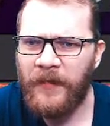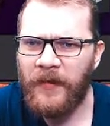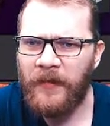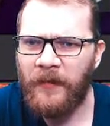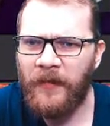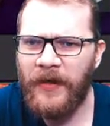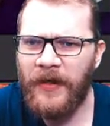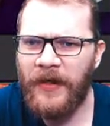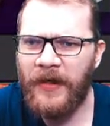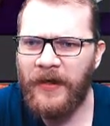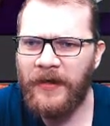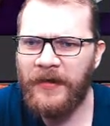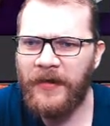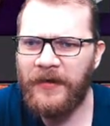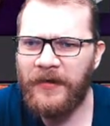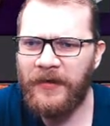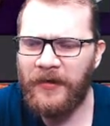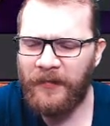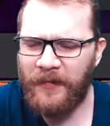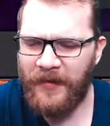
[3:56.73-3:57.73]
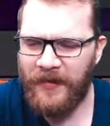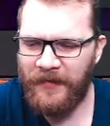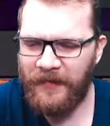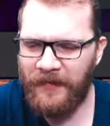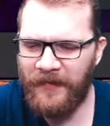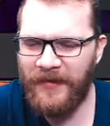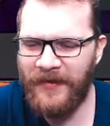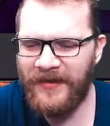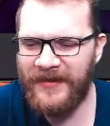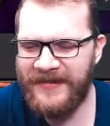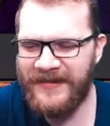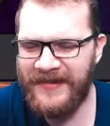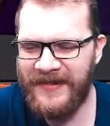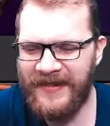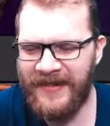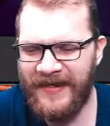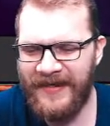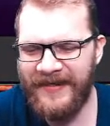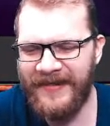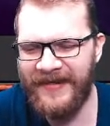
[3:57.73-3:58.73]
where are tempty open rewards?
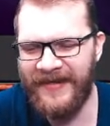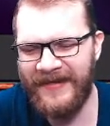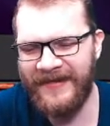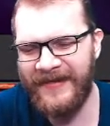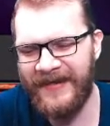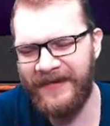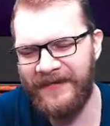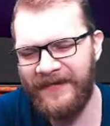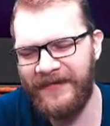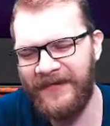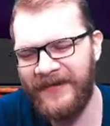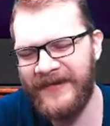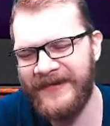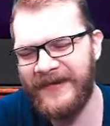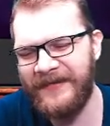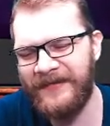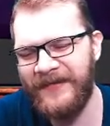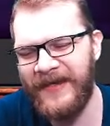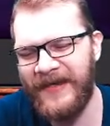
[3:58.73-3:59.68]
Everybody's gonna be